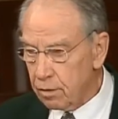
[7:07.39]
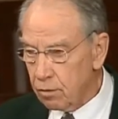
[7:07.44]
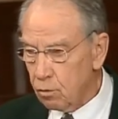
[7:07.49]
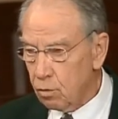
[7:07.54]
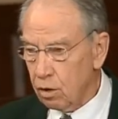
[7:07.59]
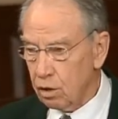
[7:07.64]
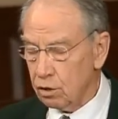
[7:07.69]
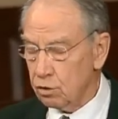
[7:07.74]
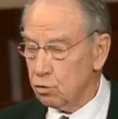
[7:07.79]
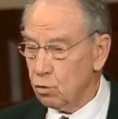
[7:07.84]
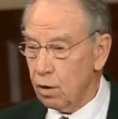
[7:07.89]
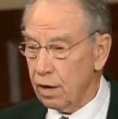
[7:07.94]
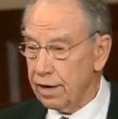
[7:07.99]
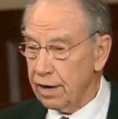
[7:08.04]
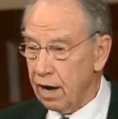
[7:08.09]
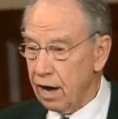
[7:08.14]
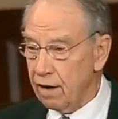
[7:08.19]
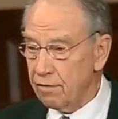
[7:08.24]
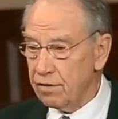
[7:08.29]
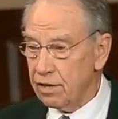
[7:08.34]
Well, it's quite
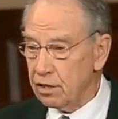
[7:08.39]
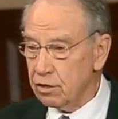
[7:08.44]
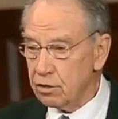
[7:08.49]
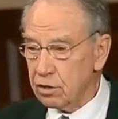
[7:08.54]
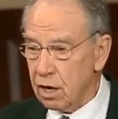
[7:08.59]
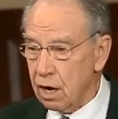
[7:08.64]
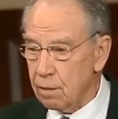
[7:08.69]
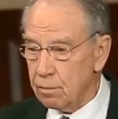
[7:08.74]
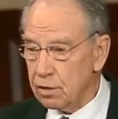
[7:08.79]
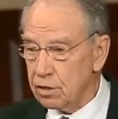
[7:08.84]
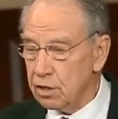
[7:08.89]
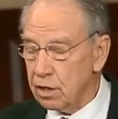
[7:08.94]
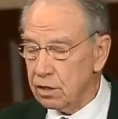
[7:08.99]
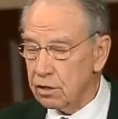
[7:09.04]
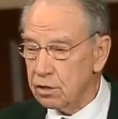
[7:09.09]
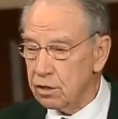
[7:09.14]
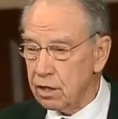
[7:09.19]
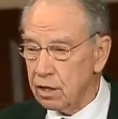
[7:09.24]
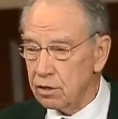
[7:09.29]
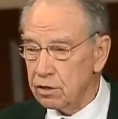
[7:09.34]
obvious. Common
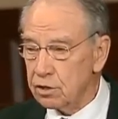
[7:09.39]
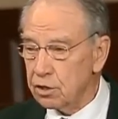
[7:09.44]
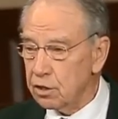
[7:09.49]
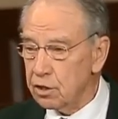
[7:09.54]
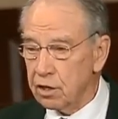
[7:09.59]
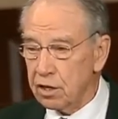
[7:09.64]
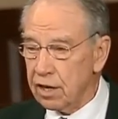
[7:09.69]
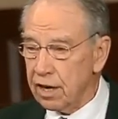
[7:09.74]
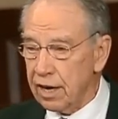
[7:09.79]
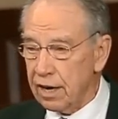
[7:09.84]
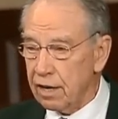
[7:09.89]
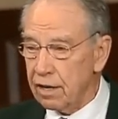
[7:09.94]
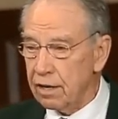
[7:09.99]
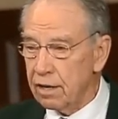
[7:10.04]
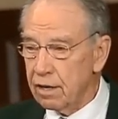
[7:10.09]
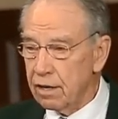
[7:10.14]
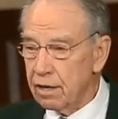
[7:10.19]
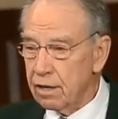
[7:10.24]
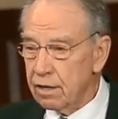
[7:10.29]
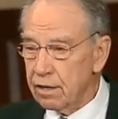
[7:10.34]
sense tells you
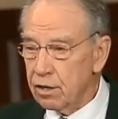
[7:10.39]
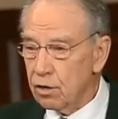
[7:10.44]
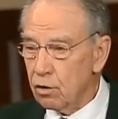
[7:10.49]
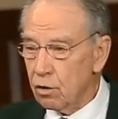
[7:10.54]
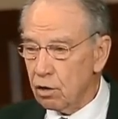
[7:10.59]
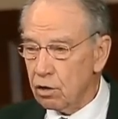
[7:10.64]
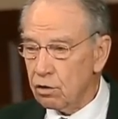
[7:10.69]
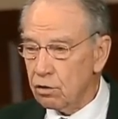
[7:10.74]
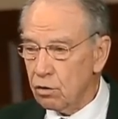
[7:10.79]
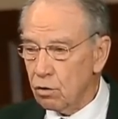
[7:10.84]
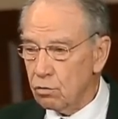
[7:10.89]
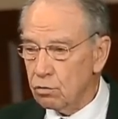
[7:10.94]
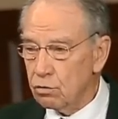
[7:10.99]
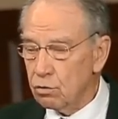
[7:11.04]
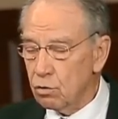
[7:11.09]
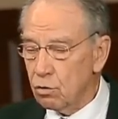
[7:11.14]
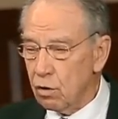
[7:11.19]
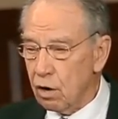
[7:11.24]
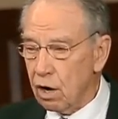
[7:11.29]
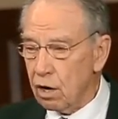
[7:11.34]
you look at those
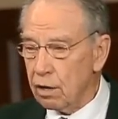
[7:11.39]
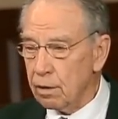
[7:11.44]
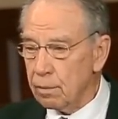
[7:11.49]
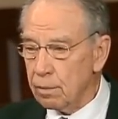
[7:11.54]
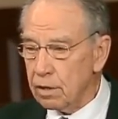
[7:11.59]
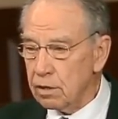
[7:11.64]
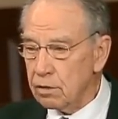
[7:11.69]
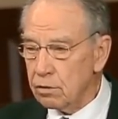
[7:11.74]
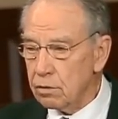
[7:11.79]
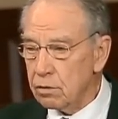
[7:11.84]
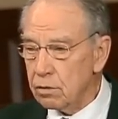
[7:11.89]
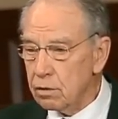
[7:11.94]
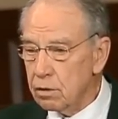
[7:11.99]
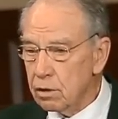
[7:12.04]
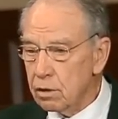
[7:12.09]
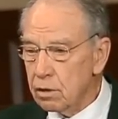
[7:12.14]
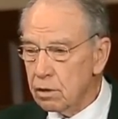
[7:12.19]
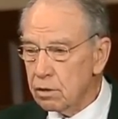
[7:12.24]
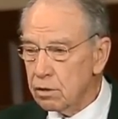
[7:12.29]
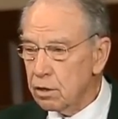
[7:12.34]
two arguments,
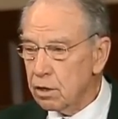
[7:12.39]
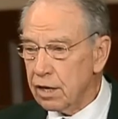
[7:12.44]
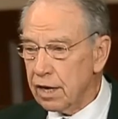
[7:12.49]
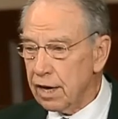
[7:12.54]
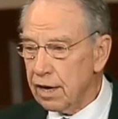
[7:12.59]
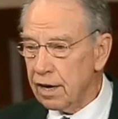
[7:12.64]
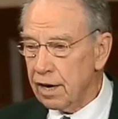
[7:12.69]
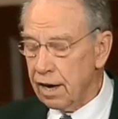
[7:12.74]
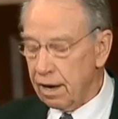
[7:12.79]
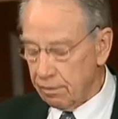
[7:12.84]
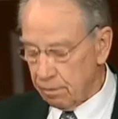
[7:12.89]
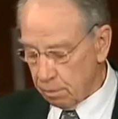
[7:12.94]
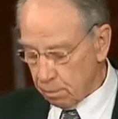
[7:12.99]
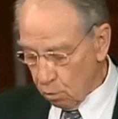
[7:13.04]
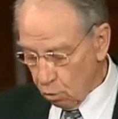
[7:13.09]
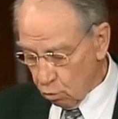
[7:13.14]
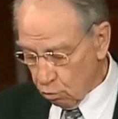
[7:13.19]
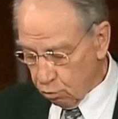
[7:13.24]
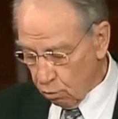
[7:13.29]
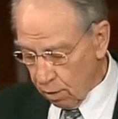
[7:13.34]
you can't have it
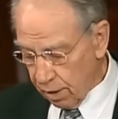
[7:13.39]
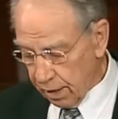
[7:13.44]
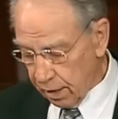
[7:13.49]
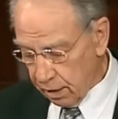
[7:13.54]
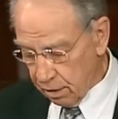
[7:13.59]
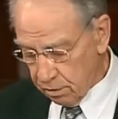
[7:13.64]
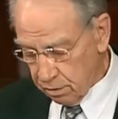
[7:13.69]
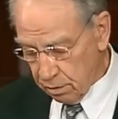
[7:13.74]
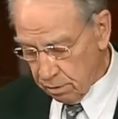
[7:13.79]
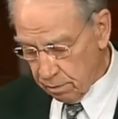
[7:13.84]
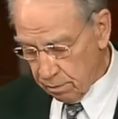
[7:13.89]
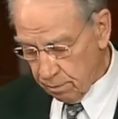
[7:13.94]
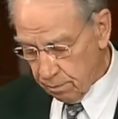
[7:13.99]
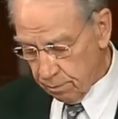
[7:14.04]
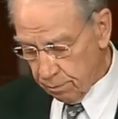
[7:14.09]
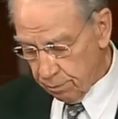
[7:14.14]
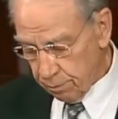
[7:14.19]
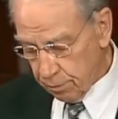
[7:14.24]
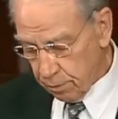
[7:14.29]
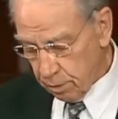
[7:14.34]
both ways.
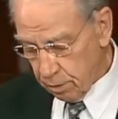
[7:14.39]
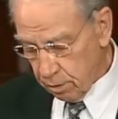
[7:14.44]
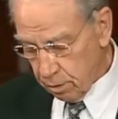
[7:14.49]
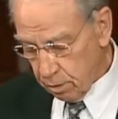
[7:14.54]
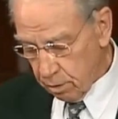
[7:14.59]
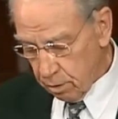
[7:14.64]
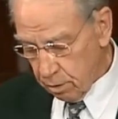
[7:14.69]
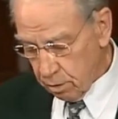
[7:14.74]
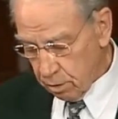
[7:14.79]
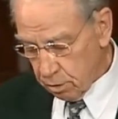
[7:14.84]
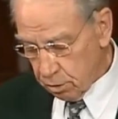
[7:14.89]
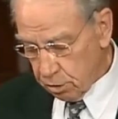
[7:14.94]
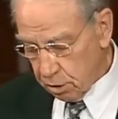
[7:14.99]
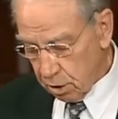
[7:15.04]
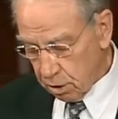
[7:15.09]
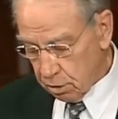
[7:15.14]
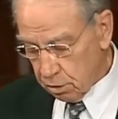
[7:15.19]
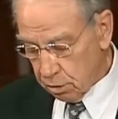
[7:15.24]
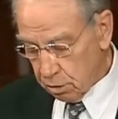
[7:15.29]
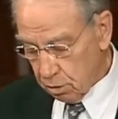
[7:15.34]

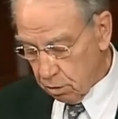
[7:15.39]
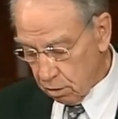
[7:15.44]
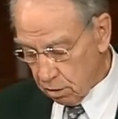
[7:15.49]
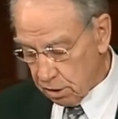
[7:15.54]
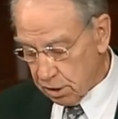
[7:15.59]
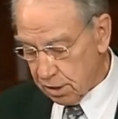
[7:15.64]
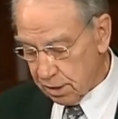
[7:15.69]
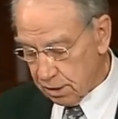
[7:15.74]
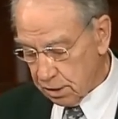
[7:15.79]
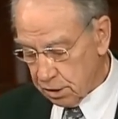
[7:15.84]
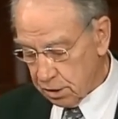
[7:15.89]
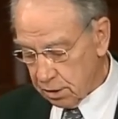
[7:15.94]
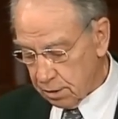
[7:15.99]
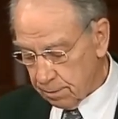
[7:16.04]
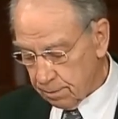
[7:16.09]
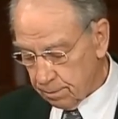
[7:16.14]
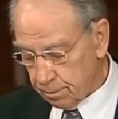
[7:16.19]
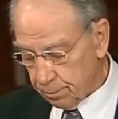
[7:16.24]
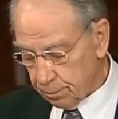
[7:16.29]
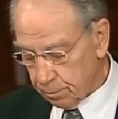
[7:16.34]
Judge Gorsuch
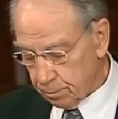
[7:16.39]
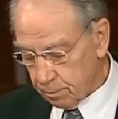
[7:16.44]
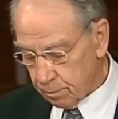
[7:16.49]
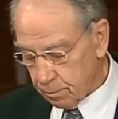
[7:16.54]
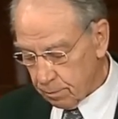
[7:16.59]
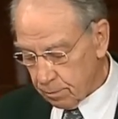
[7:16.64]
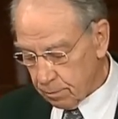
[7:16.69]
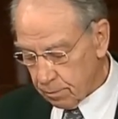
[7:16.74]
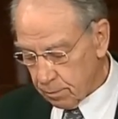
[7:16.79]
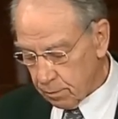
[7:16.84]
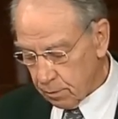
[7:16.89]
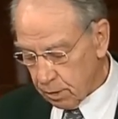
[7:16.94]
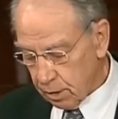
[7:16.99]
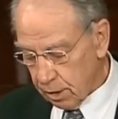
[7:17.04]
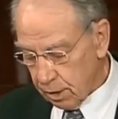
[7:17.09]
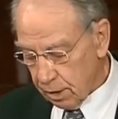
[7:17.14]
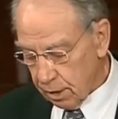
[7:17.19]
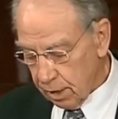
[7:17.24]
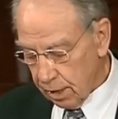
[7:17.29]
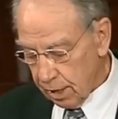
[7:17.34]

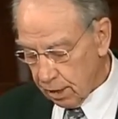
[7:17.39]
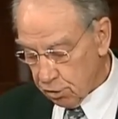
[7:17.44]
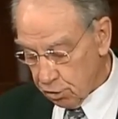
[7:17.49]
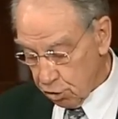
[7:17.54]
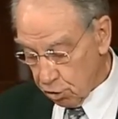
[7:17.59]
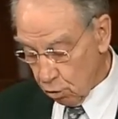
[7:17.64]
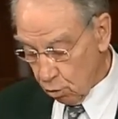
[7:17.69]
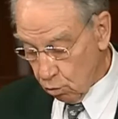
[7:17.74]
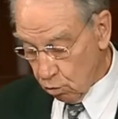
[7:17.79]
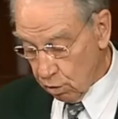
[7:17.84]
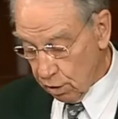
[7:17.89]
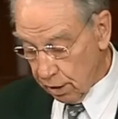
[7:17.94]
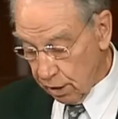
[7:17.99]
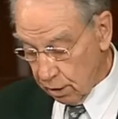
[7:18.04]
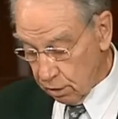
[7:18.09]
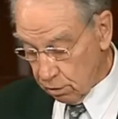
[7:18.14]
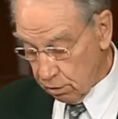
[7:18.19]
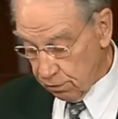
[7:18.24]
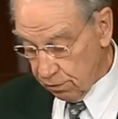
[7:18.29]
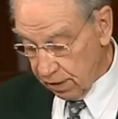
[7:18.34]
has shown he
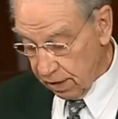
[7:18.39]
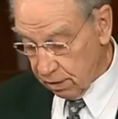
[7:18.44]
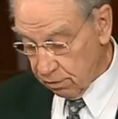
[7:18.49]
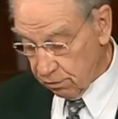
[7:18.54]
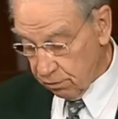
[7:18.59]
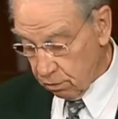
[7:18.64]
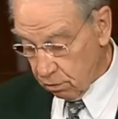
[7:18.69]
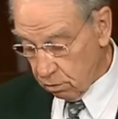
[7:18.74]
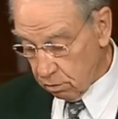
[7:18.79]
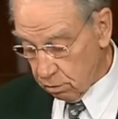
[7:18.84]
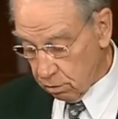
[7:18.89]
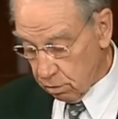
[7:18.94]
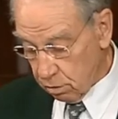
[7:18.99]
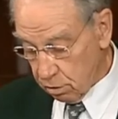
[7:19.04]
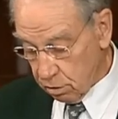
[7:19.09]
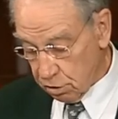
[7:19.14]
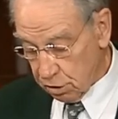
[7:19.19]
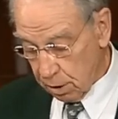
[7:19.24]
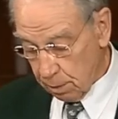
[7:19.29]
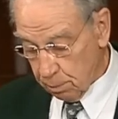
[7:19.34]
is faithful to
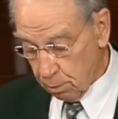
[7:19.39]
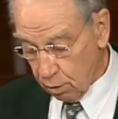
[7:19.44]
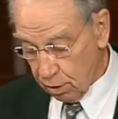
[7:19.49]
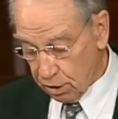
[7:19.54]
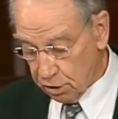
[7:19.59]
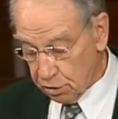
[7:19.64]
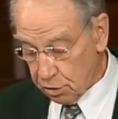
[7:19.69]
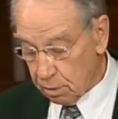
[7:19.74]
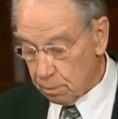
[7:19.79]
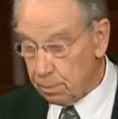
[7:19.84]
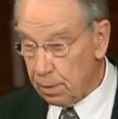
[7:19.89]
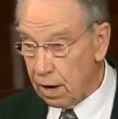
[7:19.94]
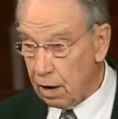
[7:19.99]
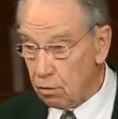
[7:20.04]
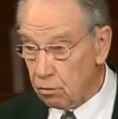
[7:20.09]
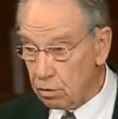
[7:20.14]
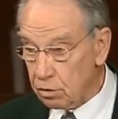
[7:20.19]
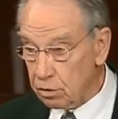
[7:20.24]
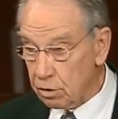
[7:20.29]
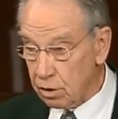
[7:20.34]
the separation of
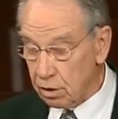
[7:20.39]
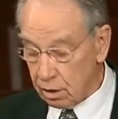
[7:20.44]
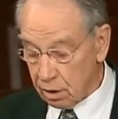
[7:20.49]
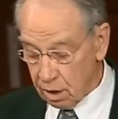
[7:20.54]
powers in the